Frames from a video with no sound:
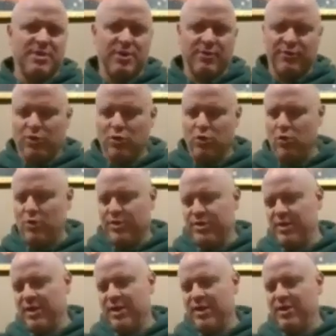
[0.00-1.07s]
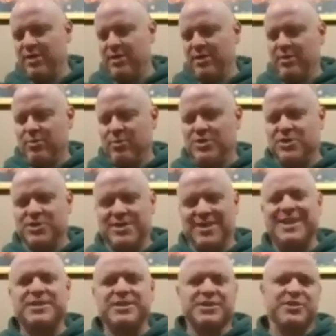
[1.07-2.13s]
of the Lord, which is
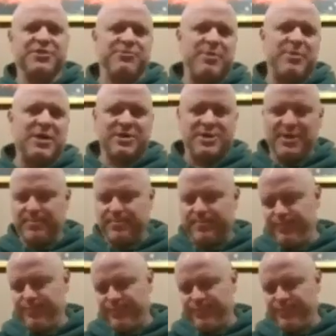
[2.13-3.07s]
the essence of bhakti.